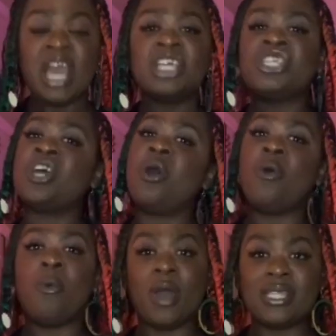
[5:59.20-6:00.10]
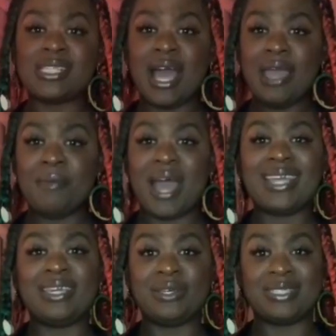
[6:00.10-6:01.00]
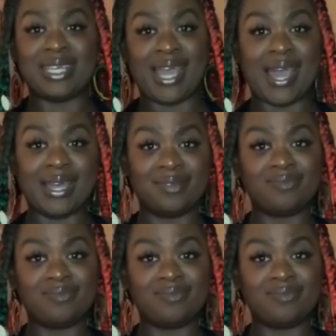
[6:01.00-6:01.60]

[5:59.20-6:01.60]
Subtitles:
so one time I killed a cat.